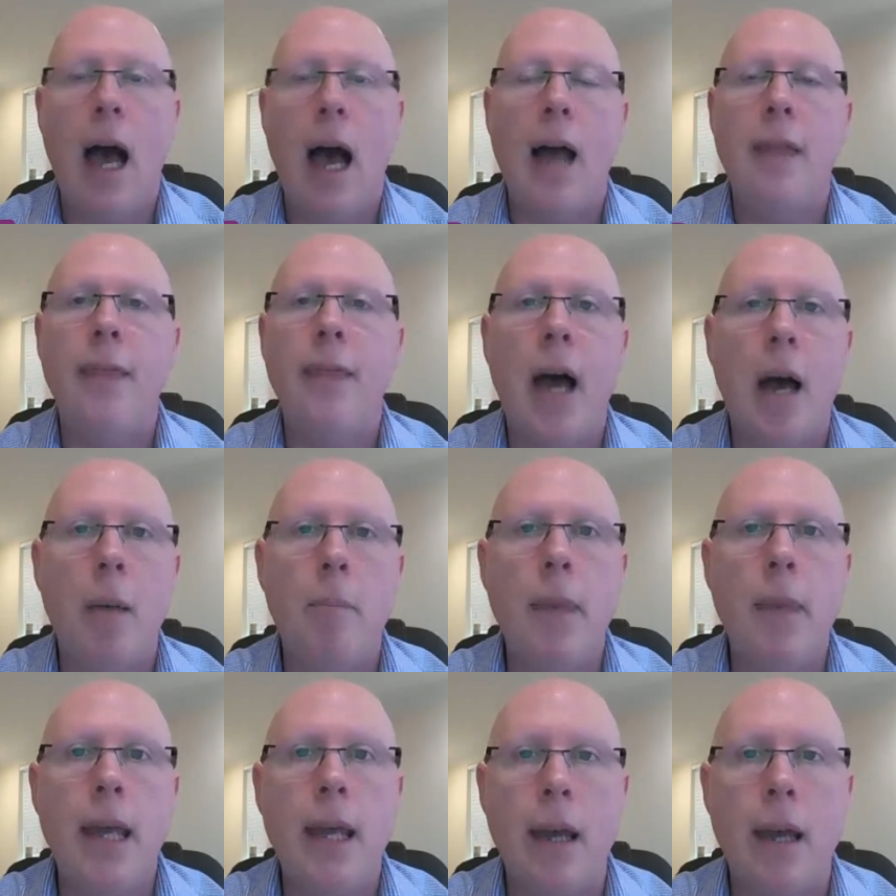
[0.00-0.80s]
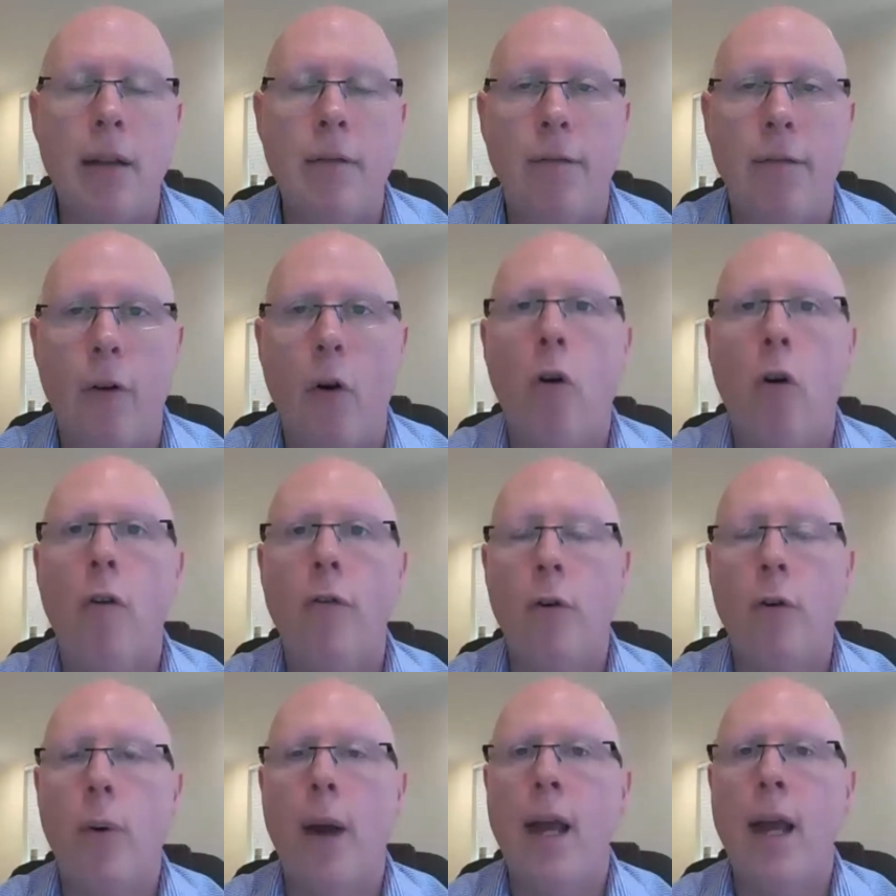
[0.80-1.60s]
And that may
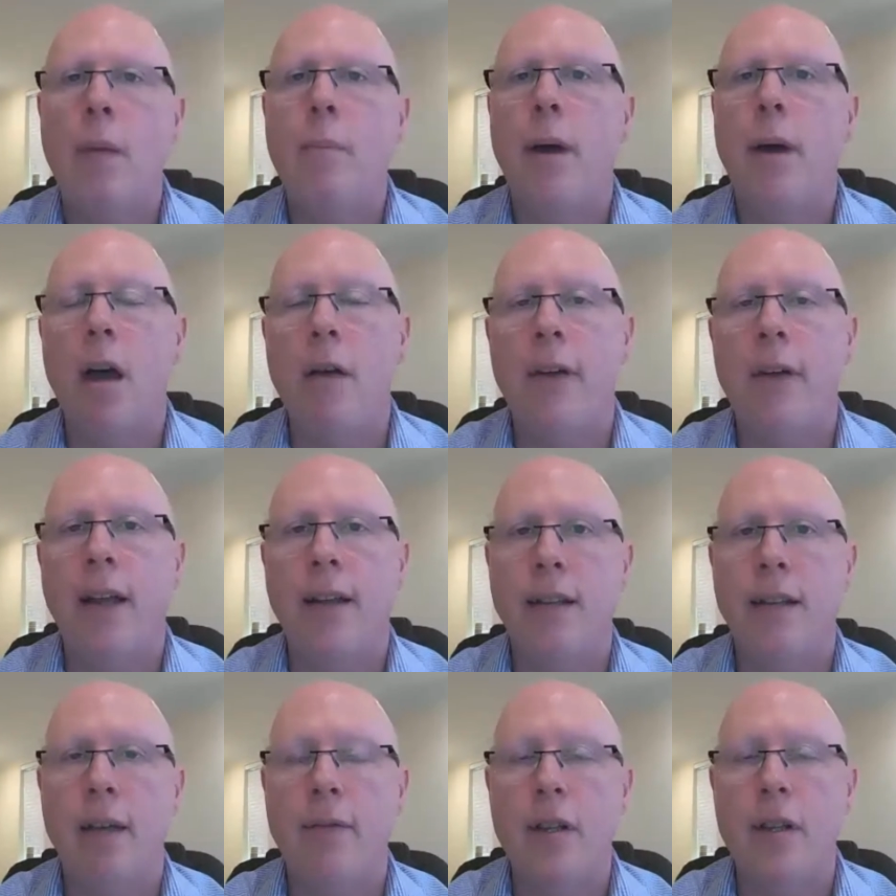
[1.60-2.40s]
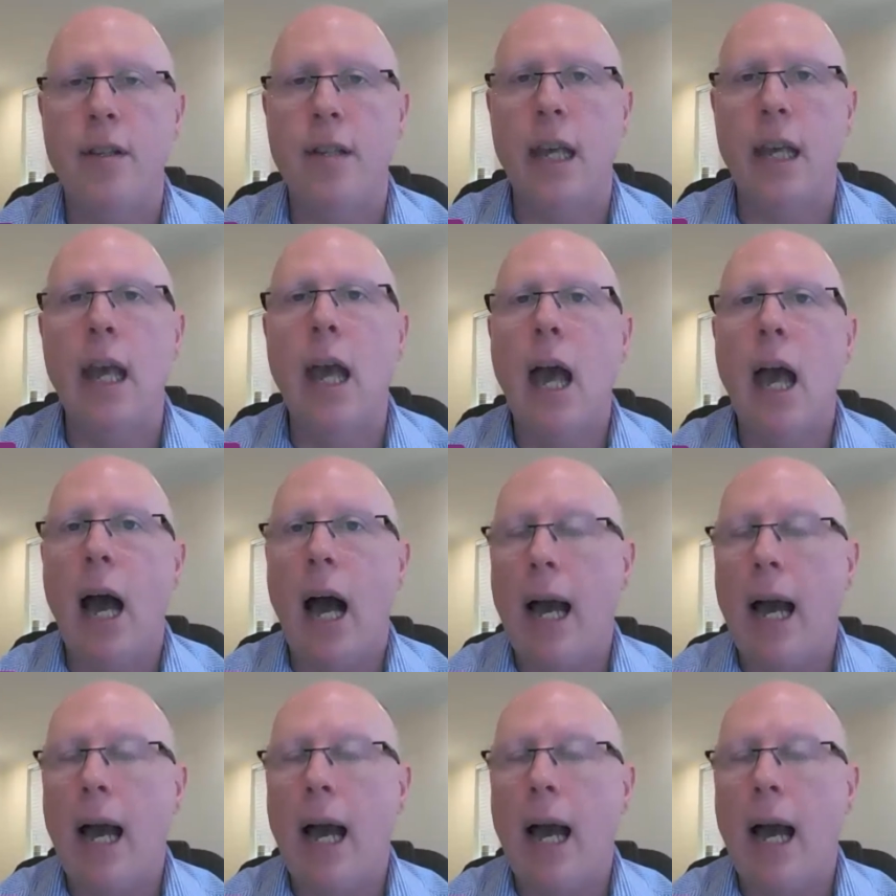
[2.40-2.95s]
involve quite a bit of activity.